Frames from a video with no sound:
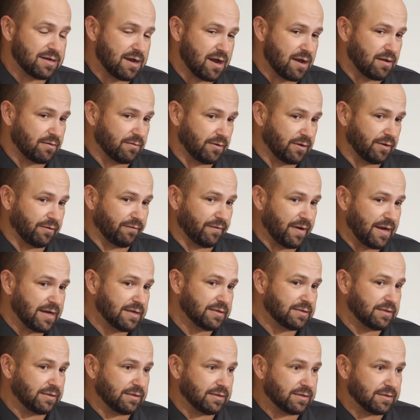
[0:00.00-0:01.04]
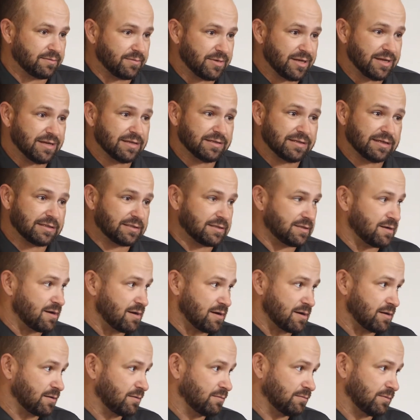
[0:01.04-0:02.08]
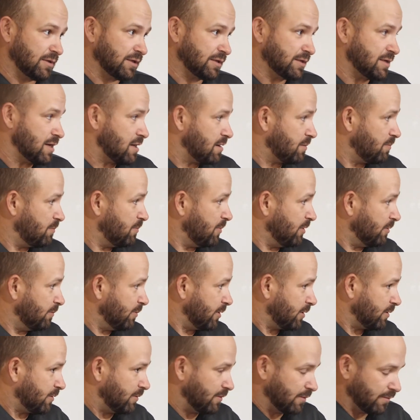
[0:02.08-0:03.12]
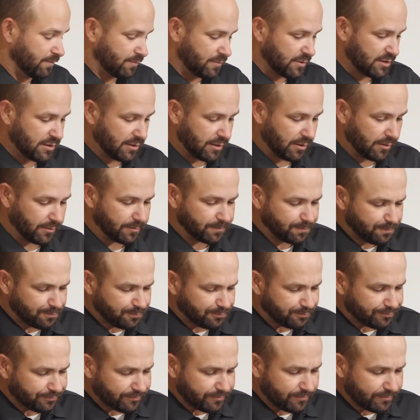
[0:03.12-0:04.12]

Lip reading: not what evangelism is. That's not biblical. So